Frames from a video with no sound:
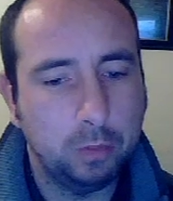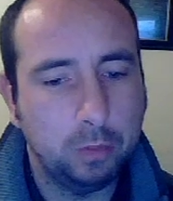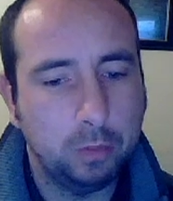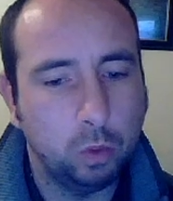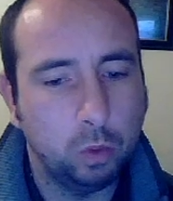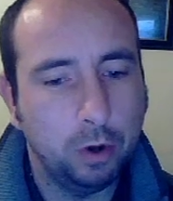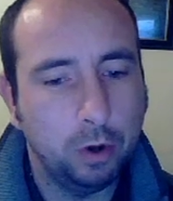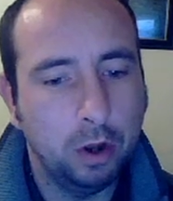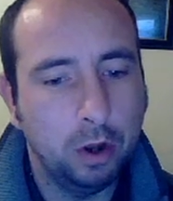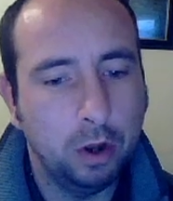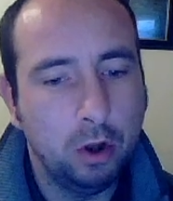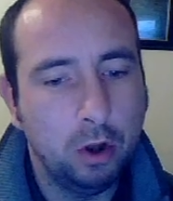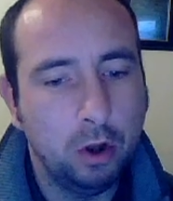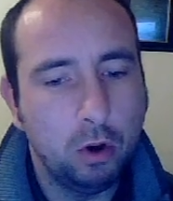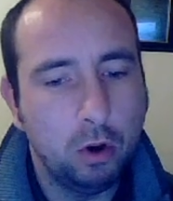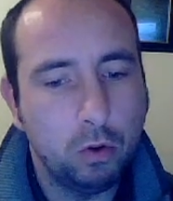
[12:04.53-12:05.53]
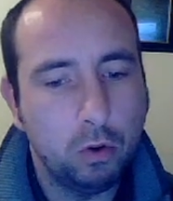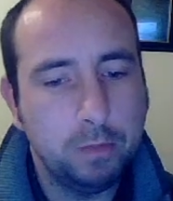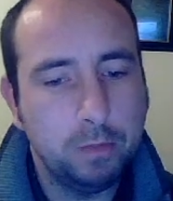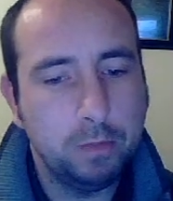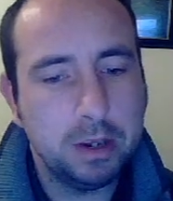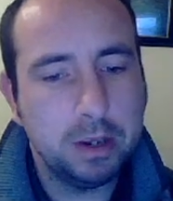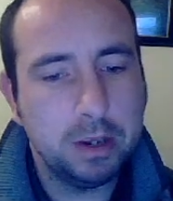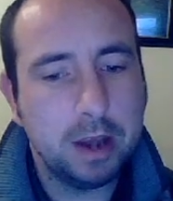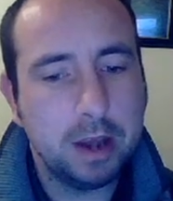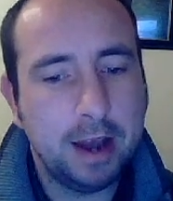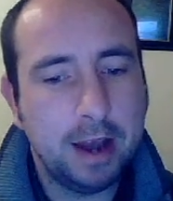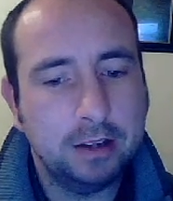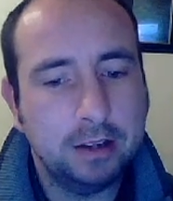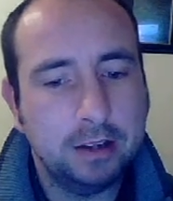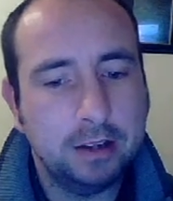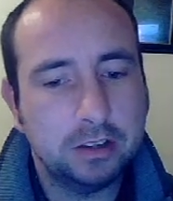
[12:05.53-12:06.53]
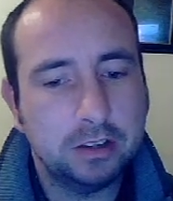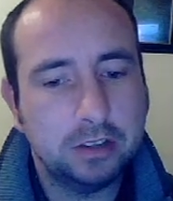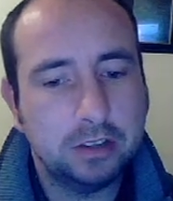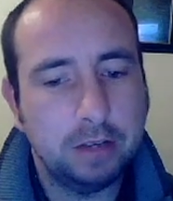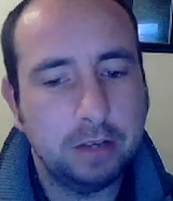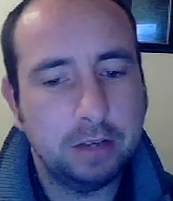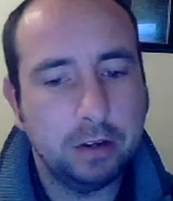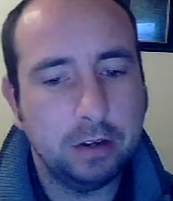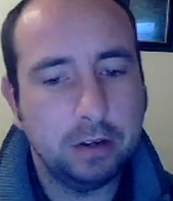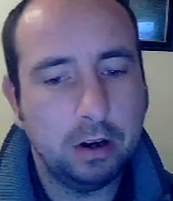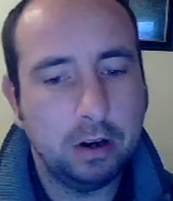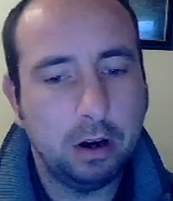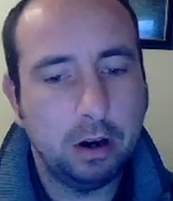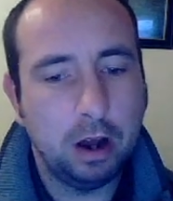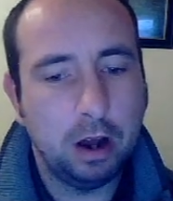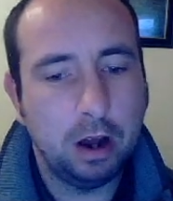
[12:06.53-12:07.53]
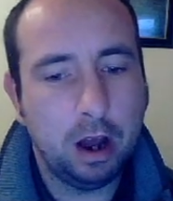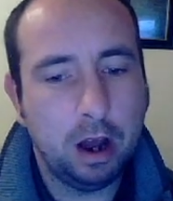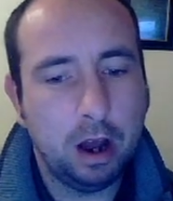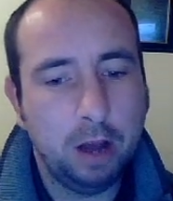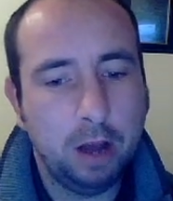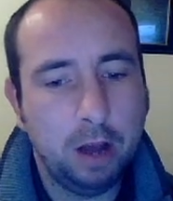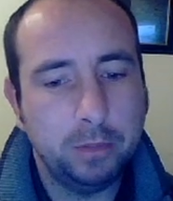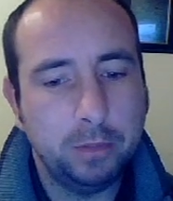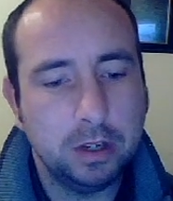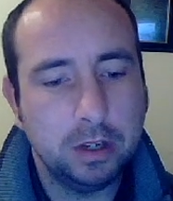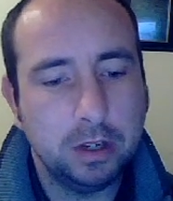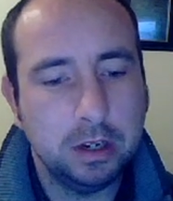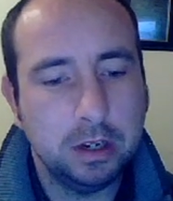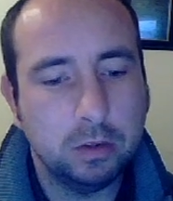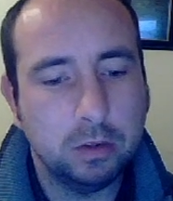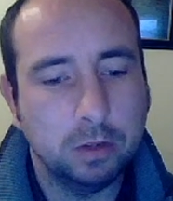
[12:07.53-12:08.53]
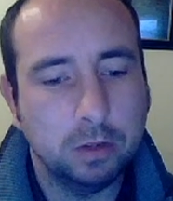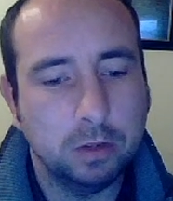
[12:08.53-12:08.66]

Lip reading: 1 op add 7 op equal.